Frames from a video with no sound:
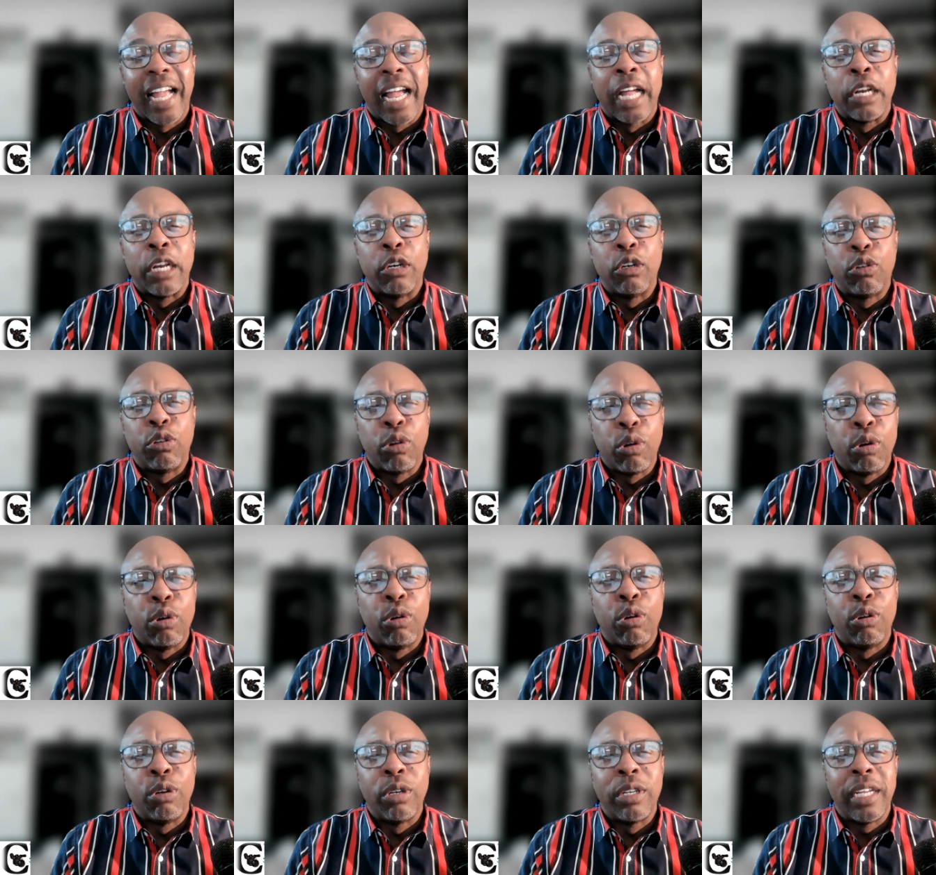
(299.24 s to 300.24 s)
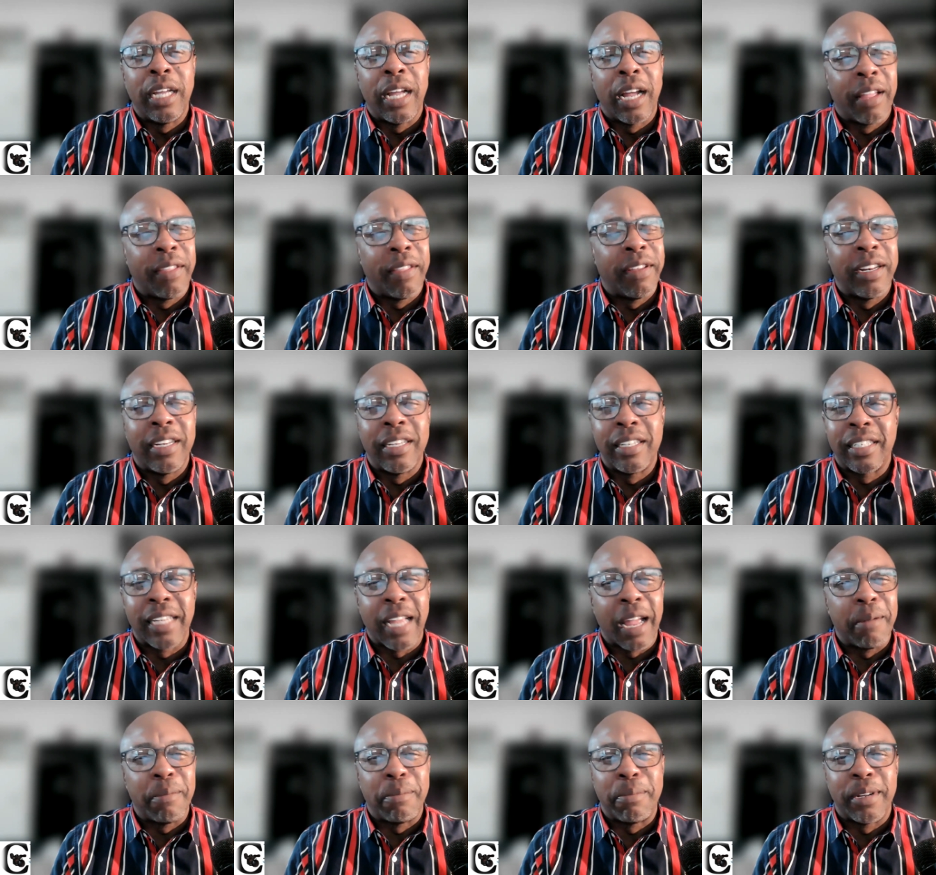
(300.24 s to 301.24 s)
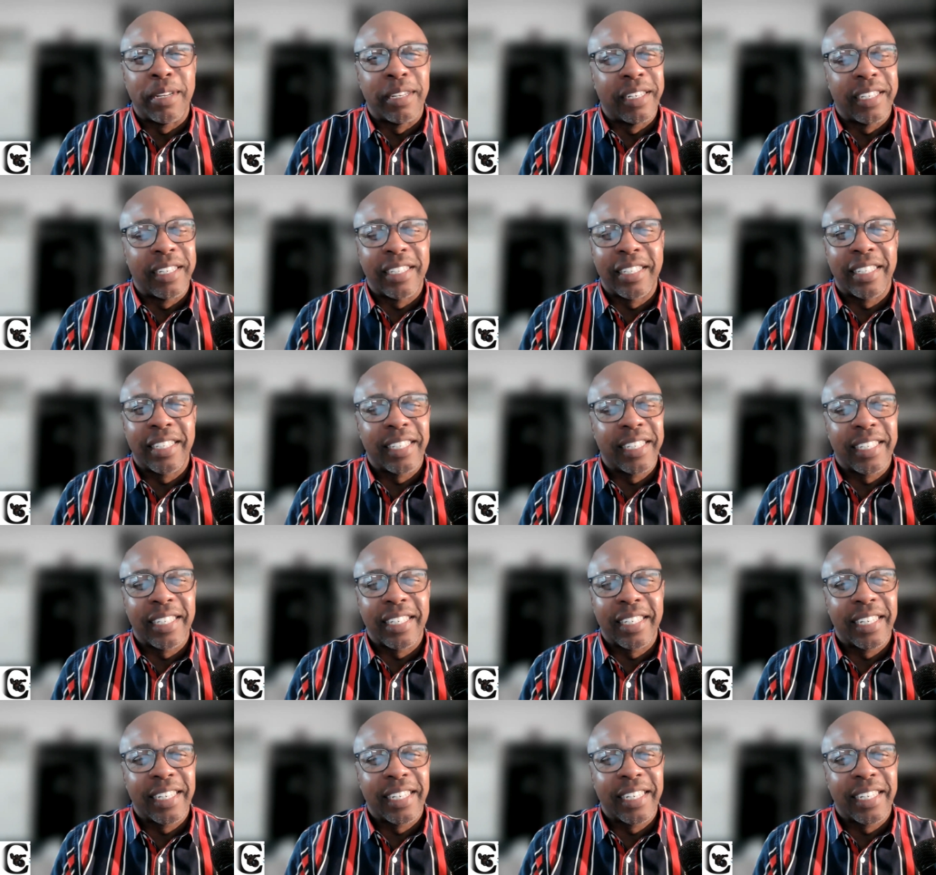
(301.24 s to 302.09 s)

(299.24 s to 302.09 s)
and told the other disciples